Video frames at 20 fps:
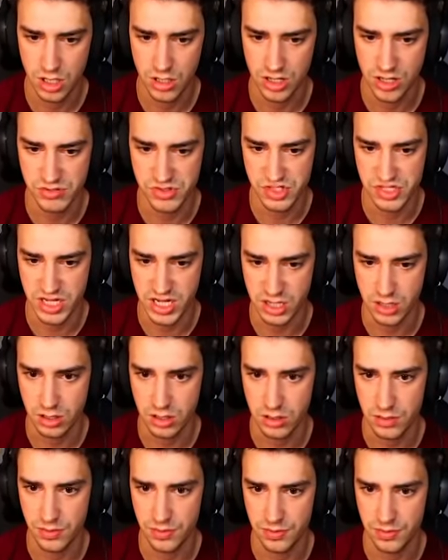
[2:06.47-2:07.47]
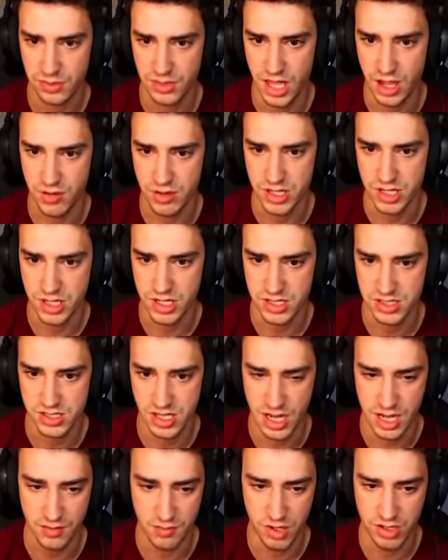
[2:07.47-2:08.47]
That was sick. That was,
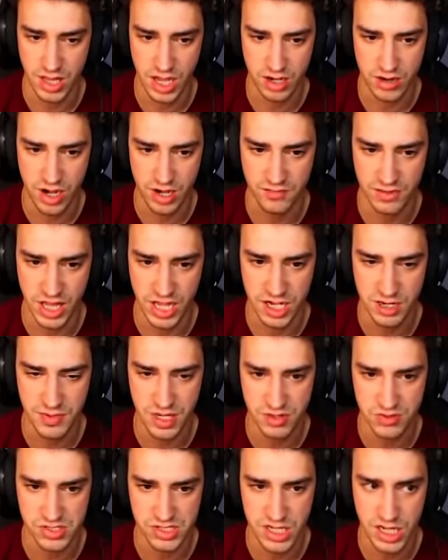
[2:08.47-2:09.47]
it wasn't that great of a landing, but it was